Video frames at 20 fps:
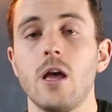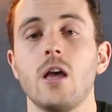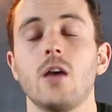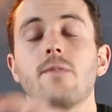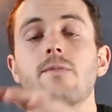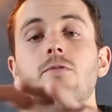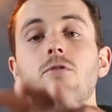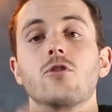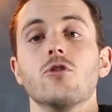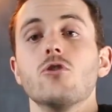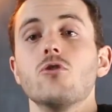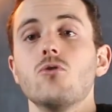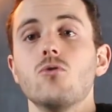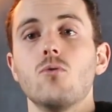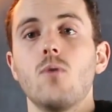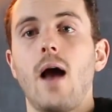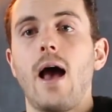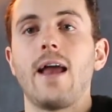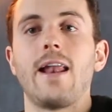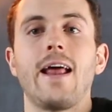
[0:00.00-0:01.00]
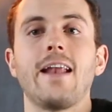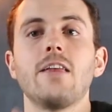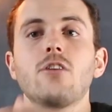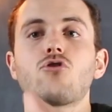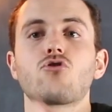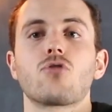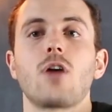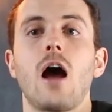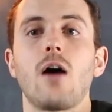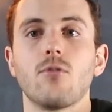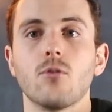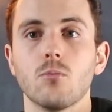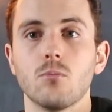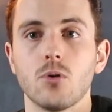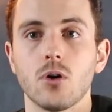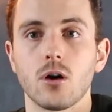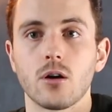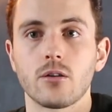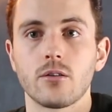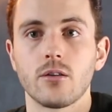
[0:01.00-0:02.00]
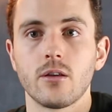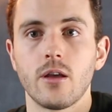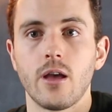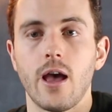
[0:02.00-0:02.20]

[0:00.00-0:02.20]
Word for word: if you had any travel booked